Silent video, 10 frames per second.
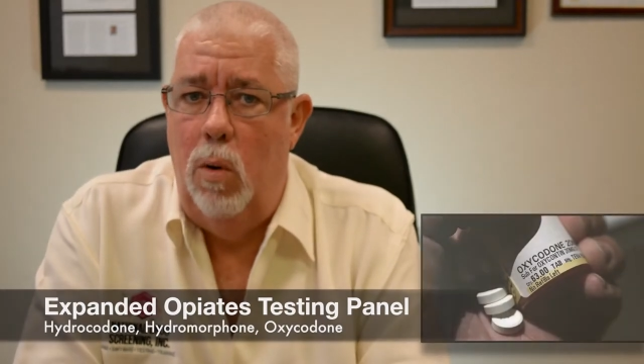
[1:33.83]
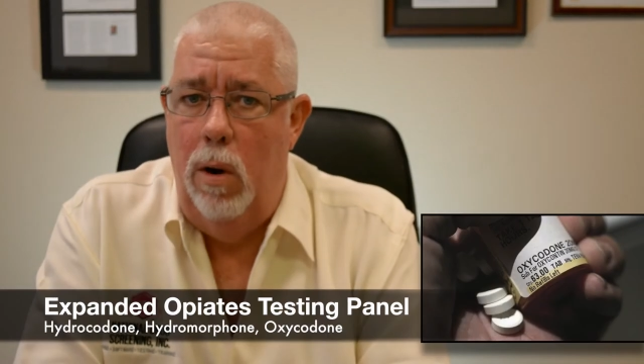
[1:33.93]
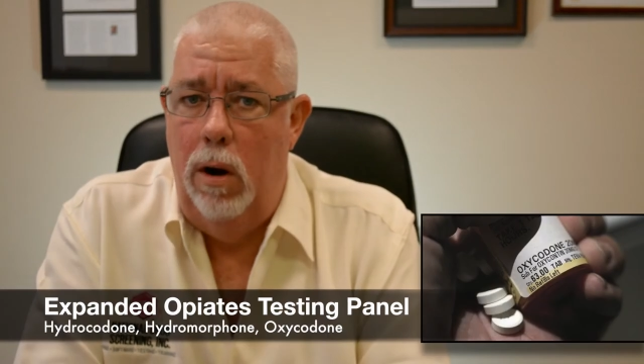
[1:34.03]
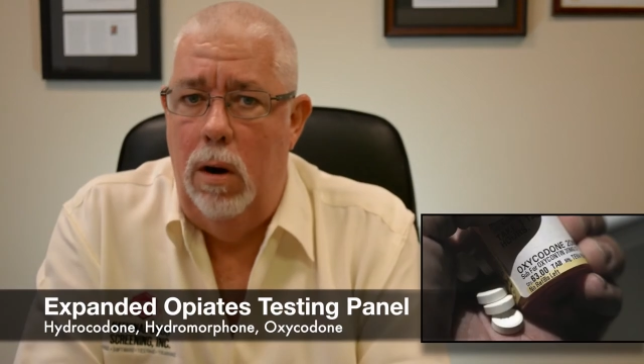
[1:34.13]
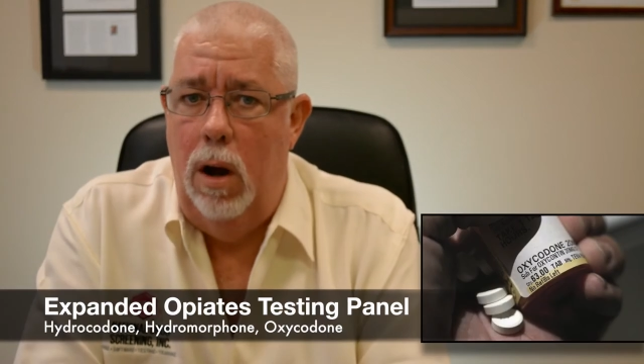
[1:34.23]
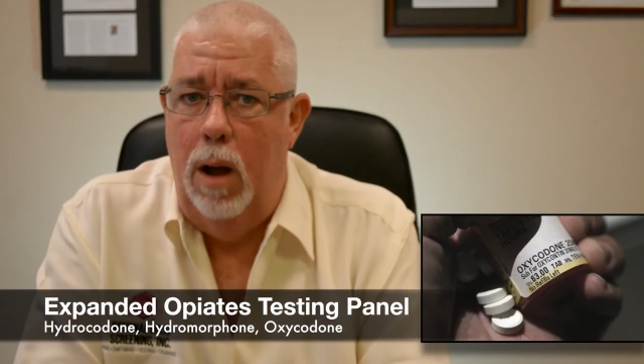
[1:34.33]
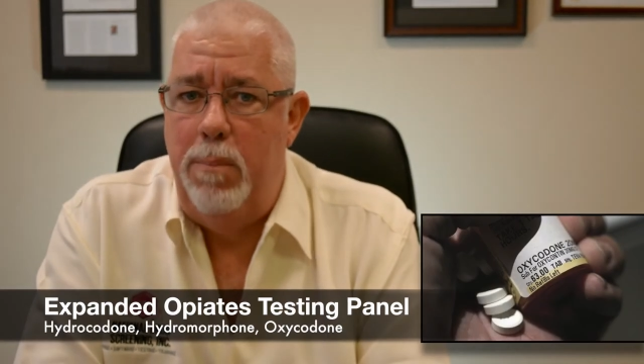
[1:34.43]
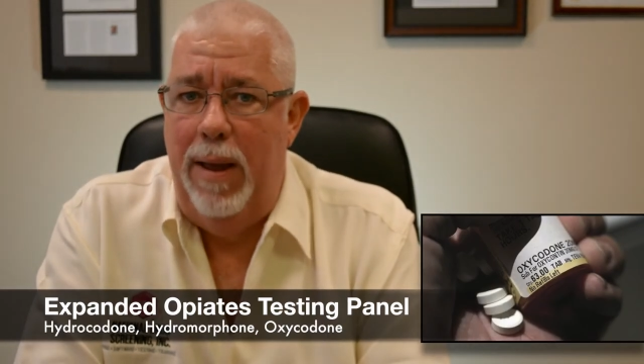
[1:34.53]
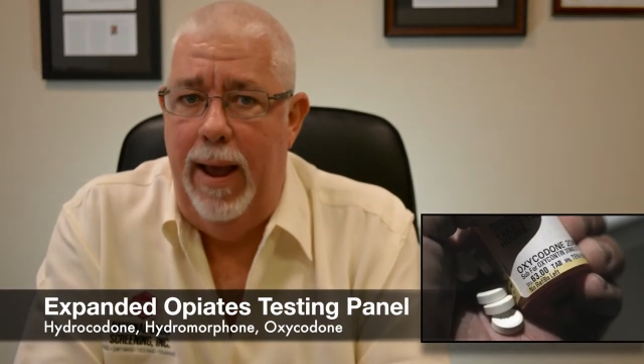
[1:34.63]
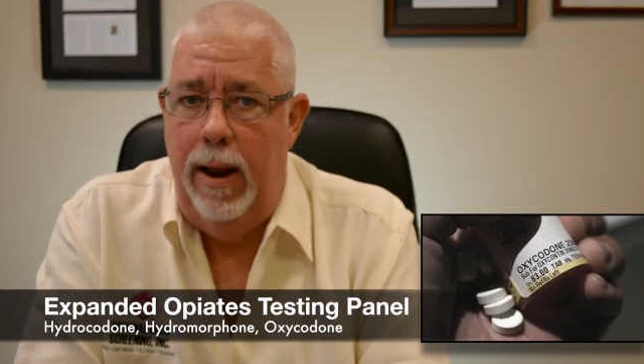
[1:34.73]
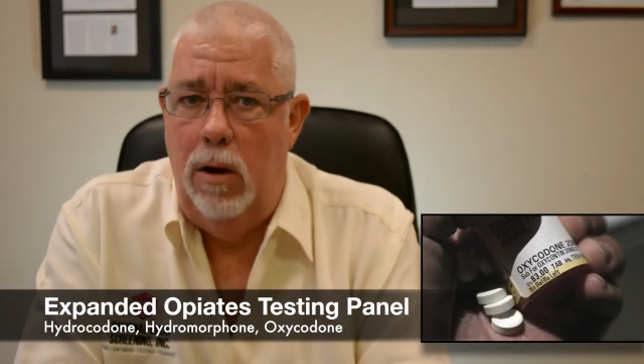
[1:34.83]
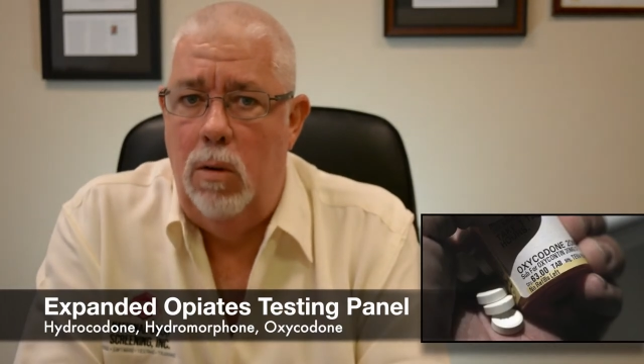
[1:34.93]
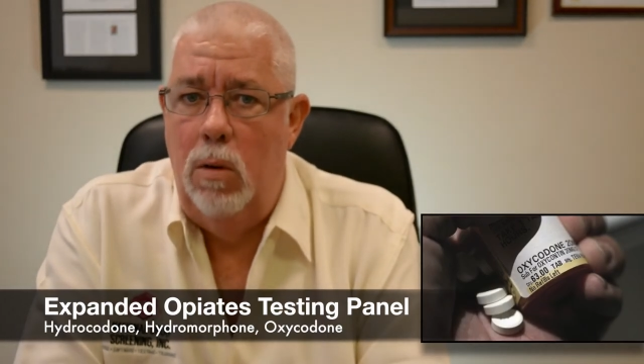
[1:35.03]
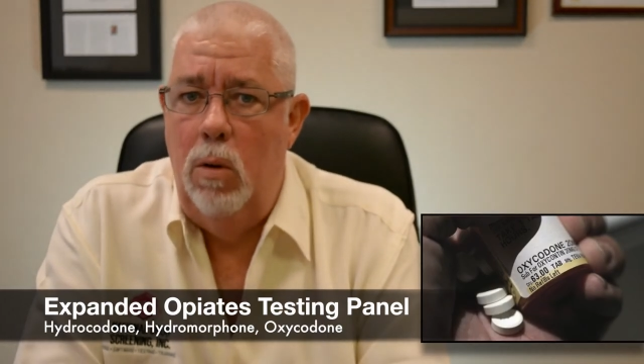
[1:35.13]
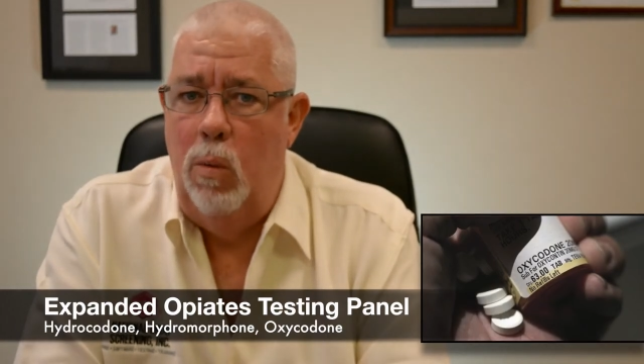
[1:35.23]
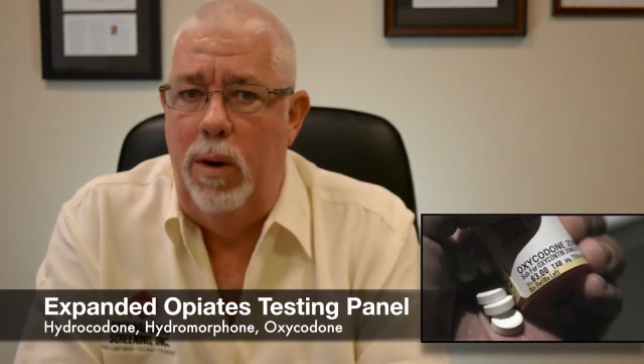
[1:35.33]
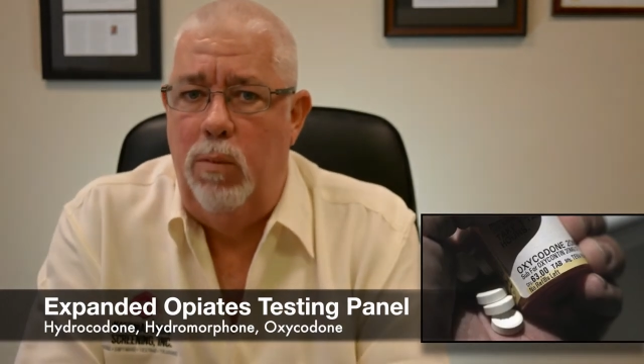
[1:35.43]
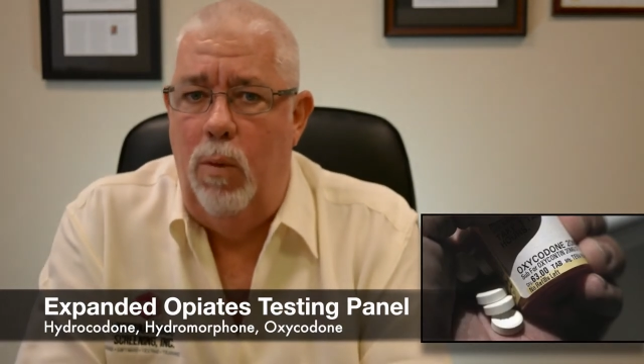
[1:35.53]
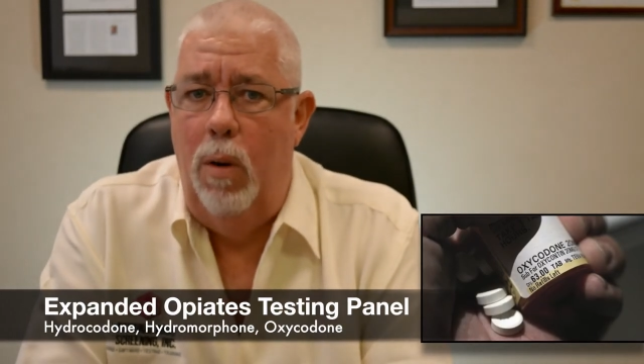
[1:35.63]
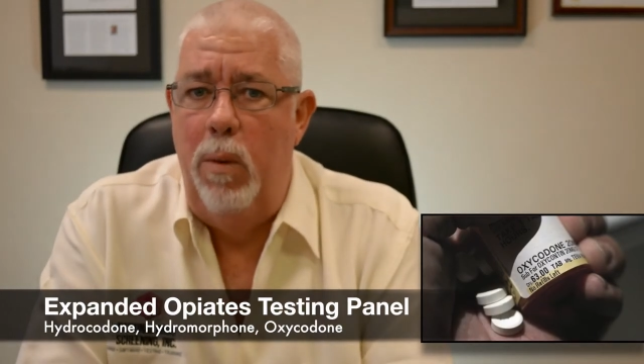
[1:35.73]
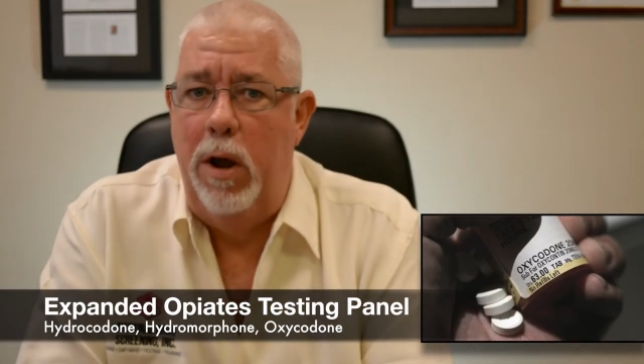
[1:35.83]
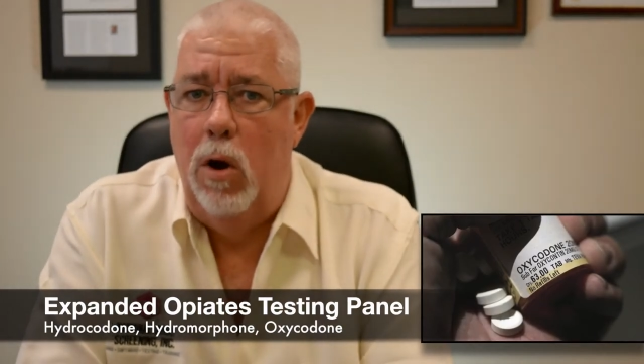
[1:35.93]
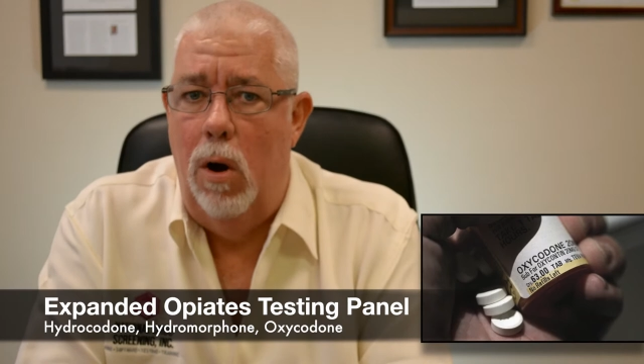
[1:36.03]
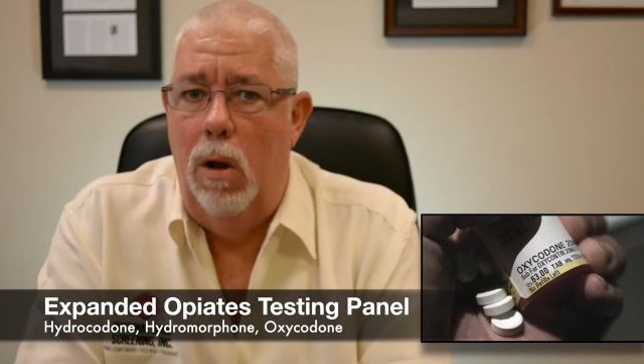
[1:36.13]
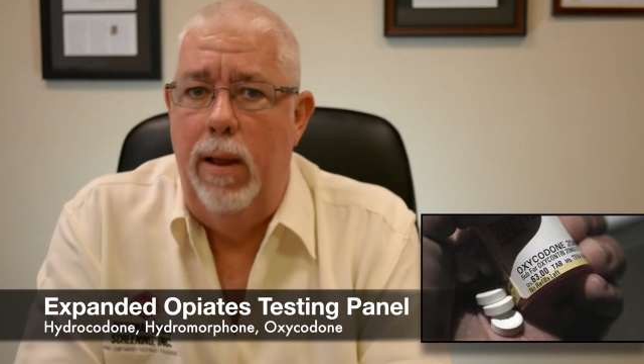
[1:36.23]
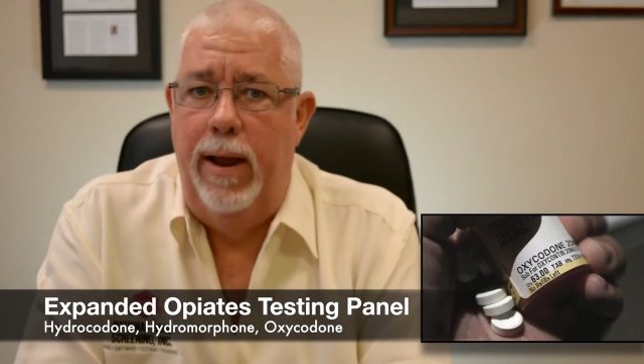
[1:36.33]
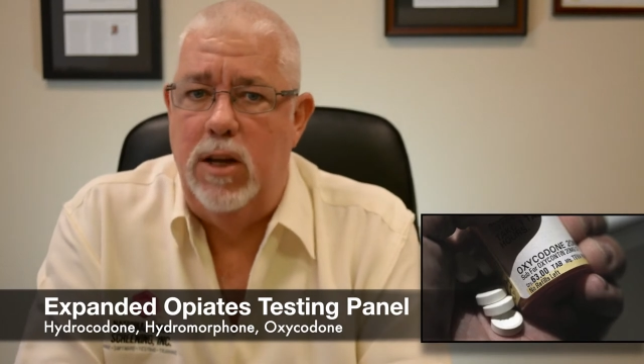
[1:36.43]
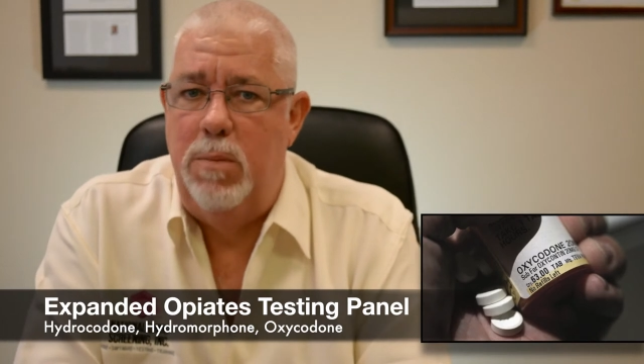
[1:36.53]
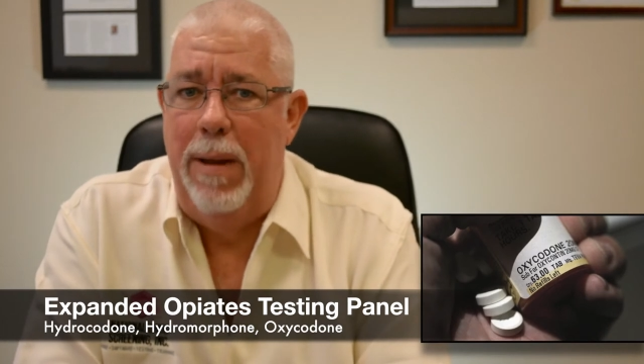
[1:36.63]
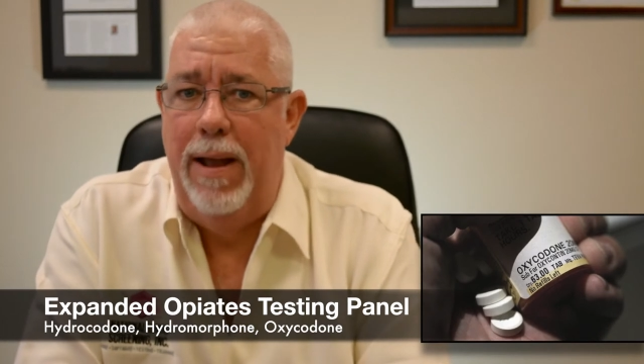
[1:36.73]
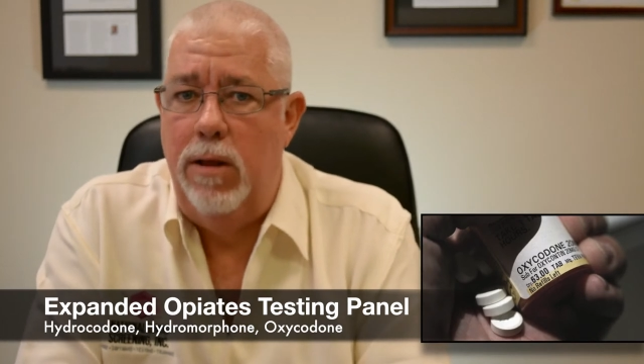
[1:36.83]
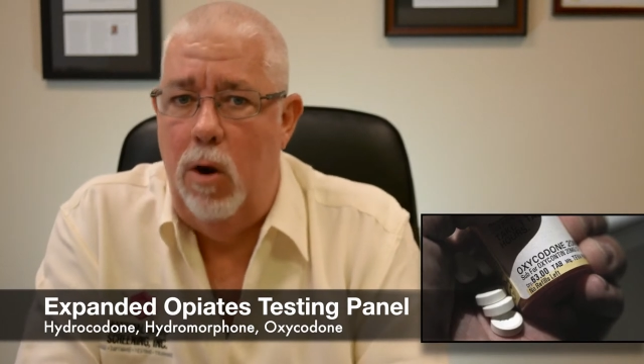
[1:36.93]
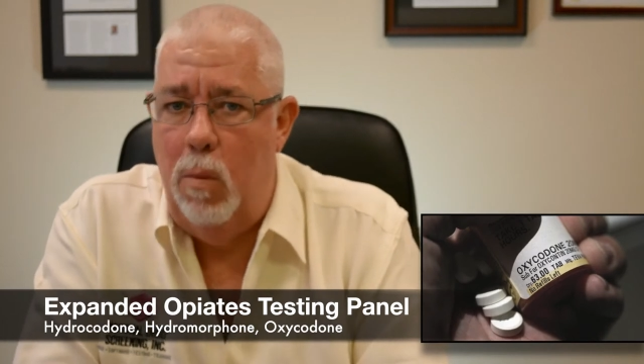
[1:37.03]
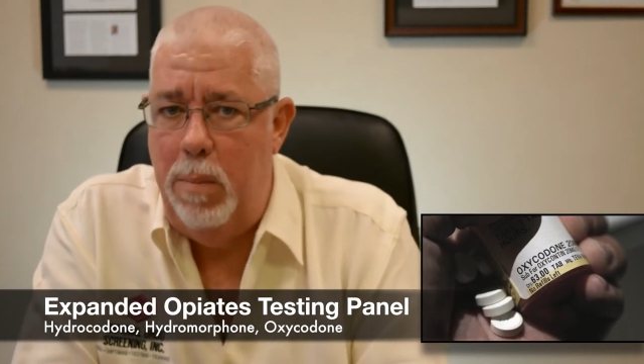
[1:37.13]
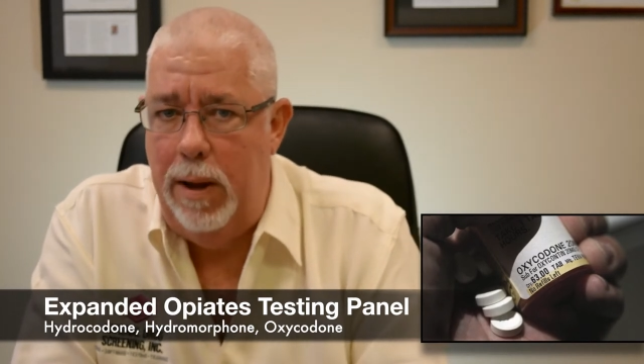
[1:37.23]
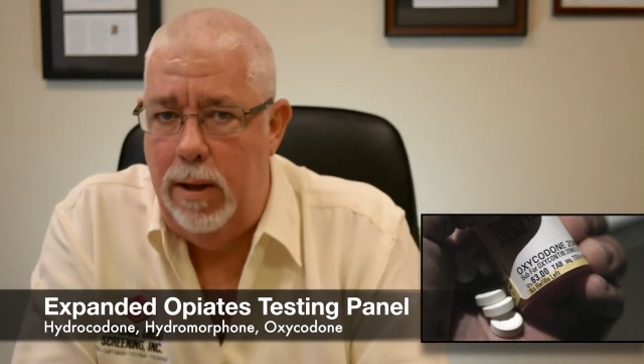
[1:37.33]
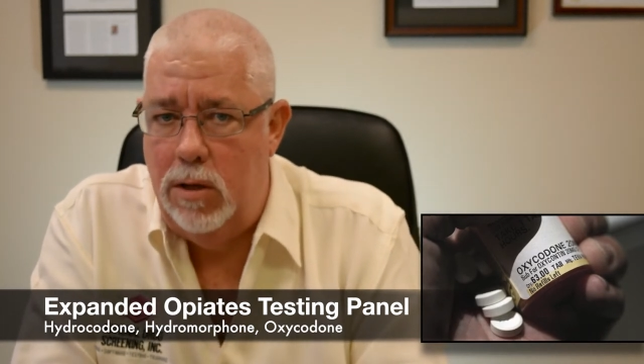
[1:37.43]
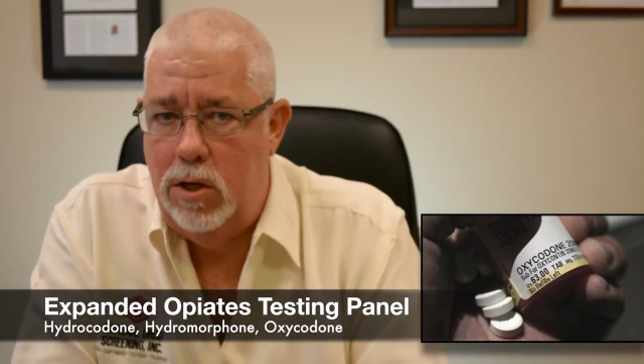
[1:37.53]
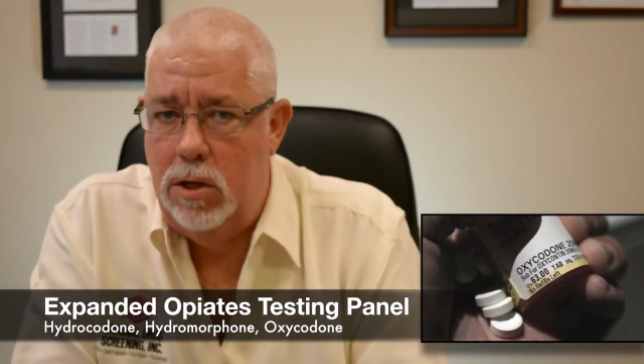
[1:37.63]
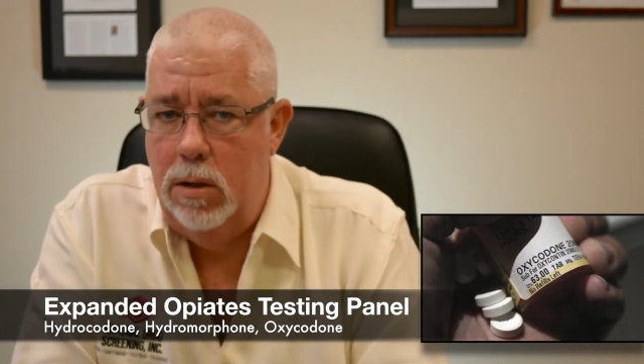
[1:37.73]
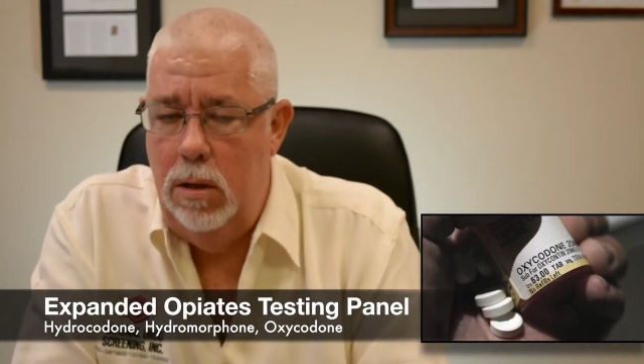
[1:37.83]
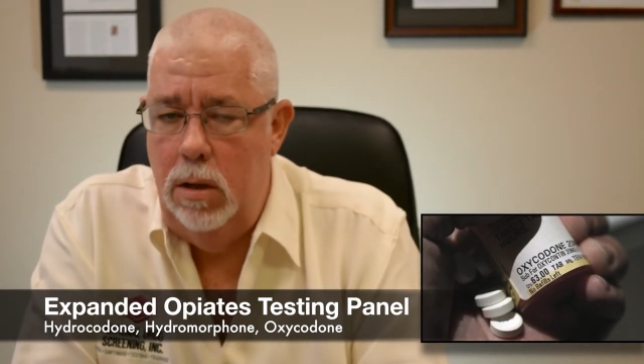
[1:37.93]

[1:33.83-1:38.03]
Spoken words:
order a panel with what we call expanded opiates.